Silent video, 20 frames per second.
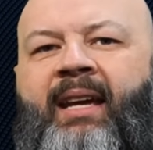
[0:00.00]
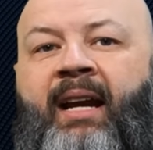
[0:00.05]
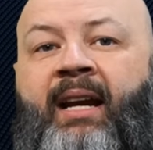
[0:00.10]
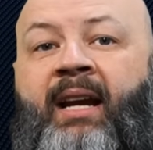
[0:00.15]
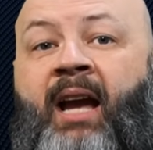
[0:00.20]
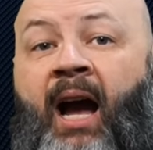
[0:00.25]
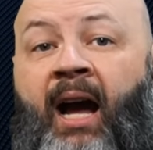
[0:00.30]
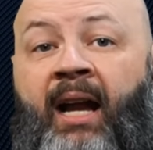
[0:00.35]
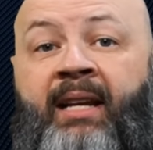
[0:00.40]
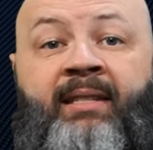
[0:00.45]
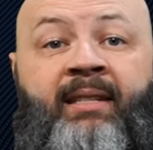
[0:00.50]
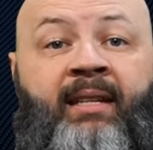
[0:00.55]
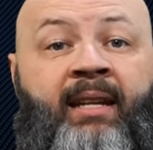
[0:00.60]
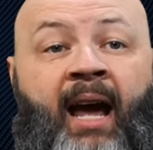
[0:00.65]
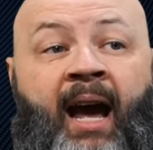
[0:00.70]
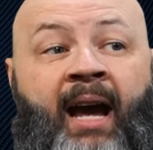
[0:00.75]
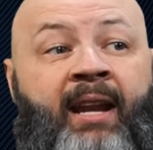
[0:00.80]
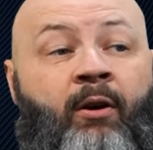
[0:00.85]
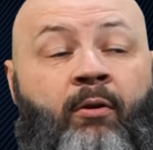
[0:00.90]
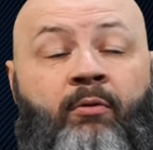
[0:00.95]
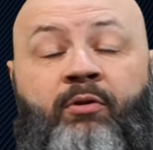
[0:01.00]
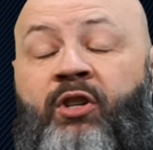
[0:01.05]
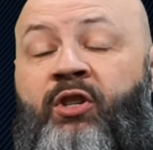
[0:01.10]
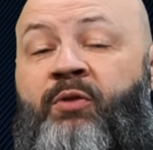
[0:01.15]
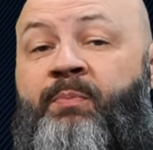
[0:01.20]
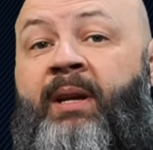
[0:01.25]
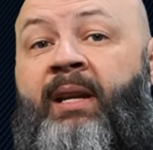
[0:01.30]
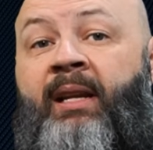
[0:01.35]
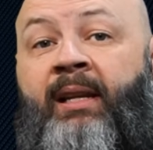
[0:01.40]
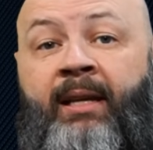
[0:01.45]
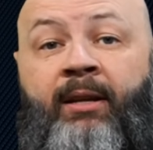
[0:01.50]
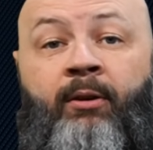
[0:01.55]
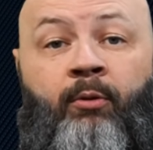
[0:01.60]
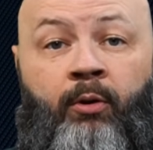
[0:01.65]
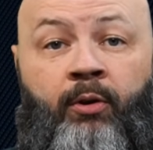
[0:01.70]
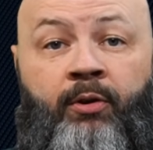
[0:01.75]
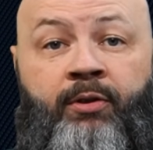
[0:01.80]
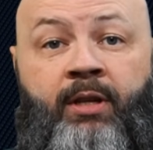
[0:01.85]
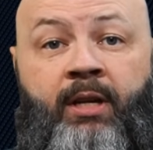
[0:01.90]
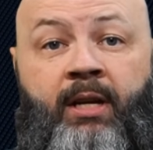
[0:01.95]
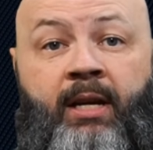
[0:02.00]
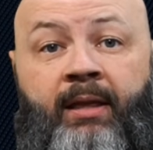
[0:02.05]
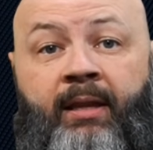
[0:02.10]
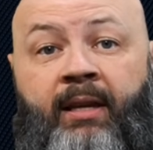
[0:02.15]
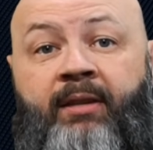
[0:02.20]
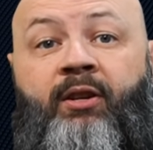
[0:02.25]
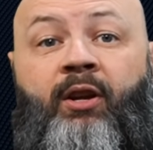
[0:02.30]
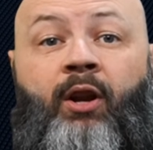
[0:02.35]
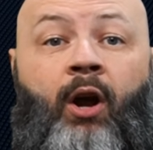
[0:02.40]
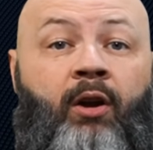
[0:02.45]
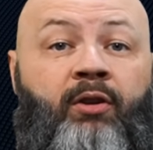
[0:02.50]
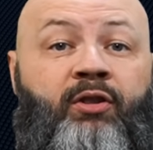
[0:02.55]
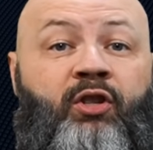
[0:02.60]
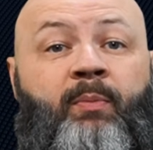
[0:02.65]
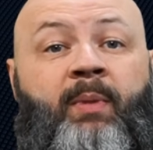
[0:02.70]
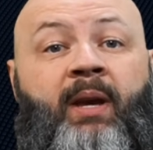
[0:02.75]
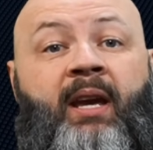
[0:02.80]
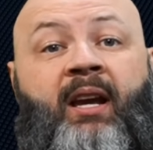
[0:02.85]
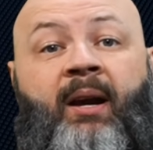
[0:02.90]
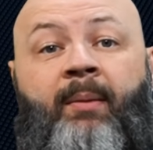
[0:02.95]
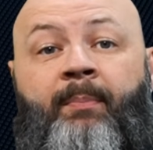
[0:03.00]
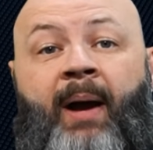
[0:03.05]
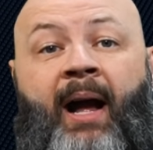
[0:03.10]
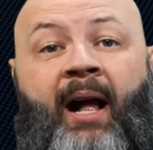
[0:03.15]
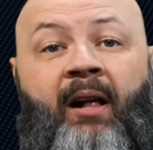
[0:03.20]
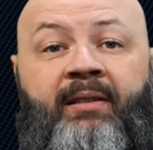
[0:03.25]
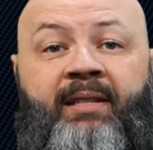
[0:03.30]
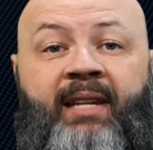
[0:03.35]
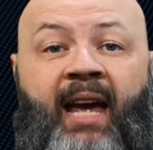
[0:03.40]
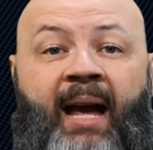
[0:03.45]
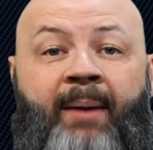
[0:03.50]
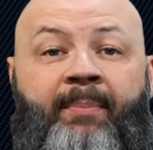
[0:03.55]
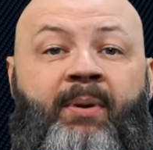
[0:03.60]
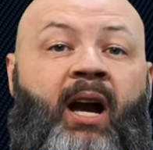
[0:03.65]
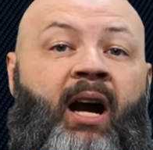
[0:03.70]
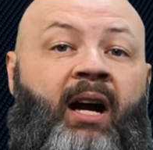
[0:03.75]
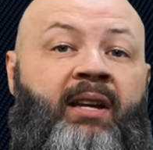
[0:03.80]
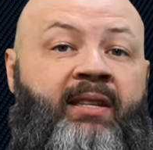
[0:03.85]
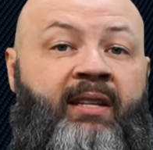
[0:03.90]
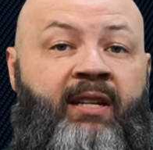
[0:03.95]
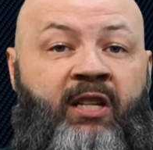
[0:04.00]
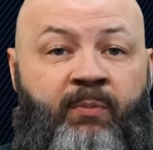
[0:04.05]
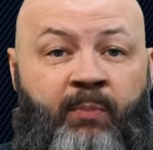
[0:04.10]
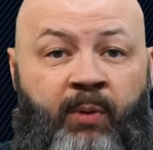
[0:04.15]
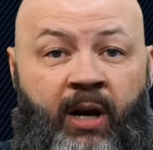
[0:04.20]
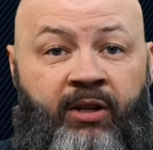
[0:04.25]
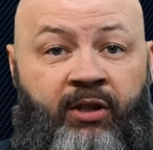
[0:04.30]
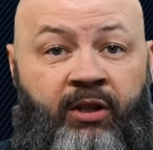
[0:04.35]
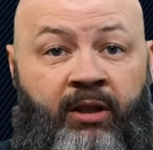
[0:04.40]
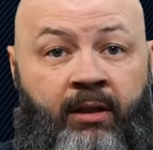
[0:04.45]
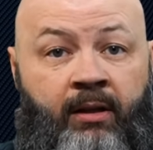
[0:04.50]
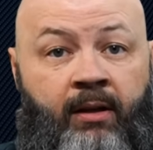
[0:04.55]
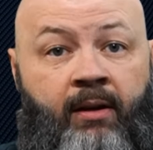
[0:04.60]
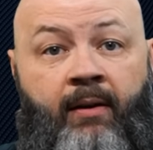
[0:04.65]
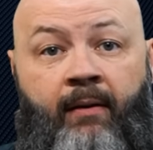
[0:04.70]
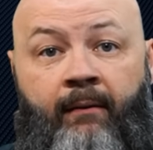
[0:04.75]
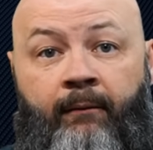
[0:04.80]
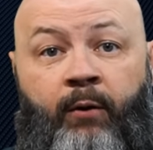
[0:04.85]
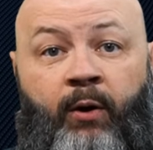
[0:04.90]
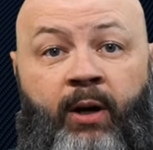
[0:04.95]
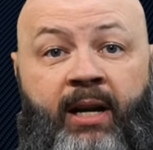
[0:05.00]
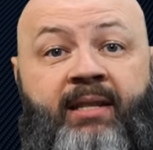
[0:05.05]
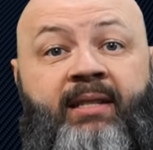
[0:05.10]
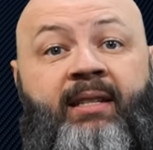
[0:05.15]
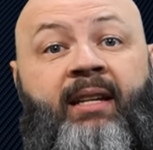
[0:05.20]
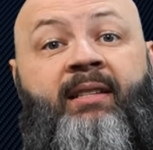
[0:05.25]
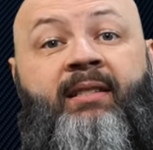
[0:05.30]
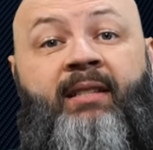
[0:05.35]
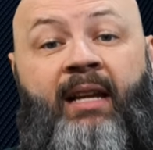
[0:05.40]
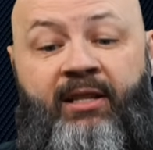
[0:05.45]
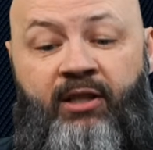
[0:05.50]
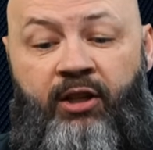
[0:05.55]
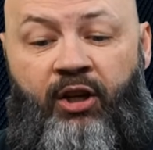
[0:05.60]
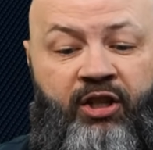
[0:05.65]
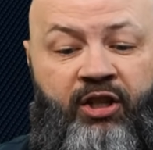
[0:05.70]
a constant, I don't just mean literals. This could also be a compile time constant expression. For instance, let's look